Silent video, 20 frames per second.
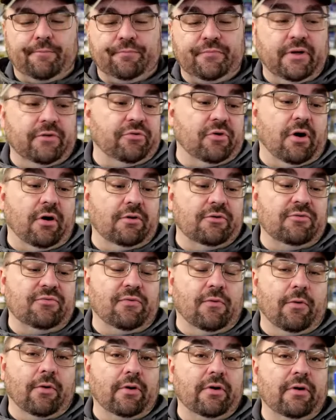That's all it's
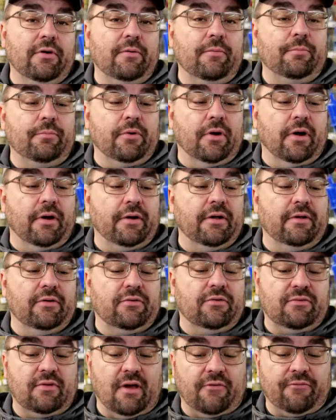for, but
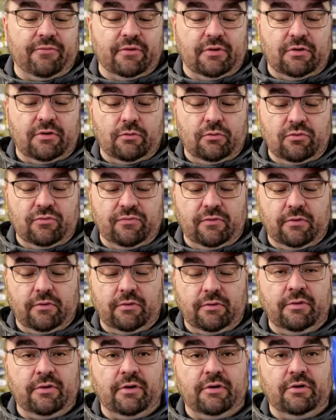it's definitely
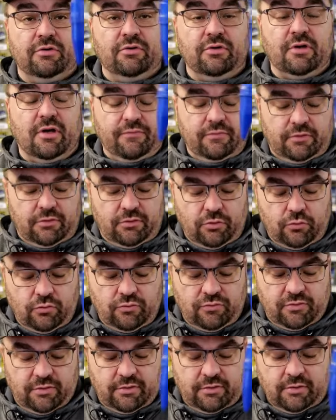useful, and you should definitely
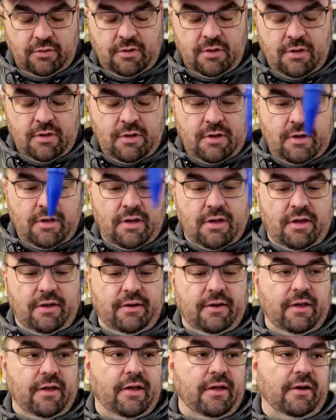use it.
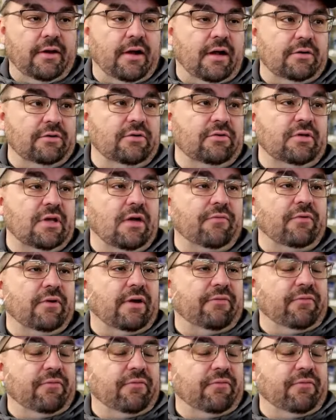And then I'll just have I